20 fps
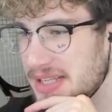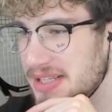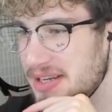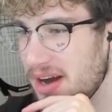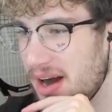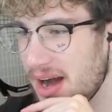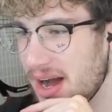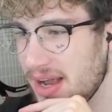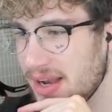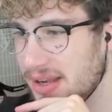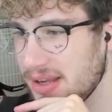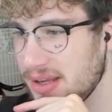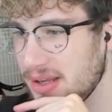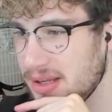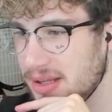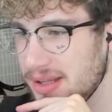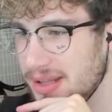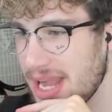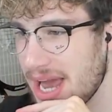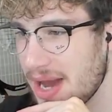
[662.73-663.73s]
It's gone.
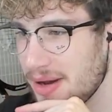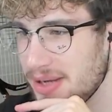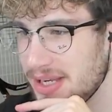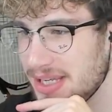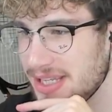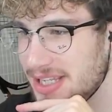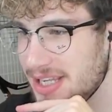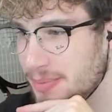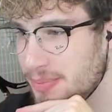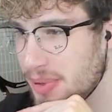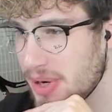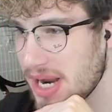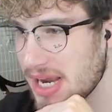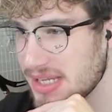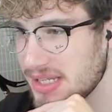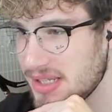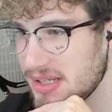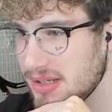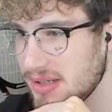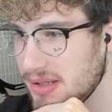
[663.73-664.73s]
Now he's
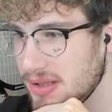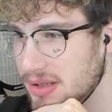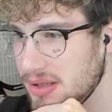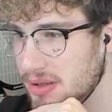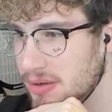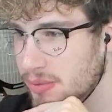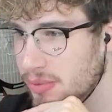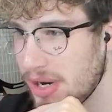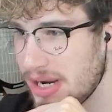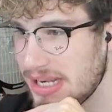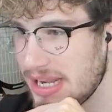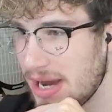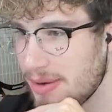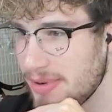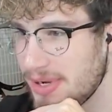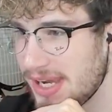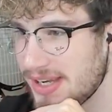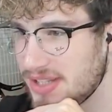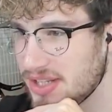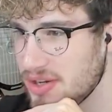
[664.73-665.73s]
depressed. Wait, now
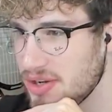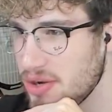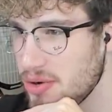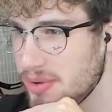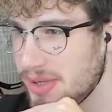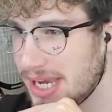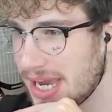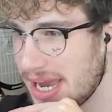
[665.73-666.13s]
he has a new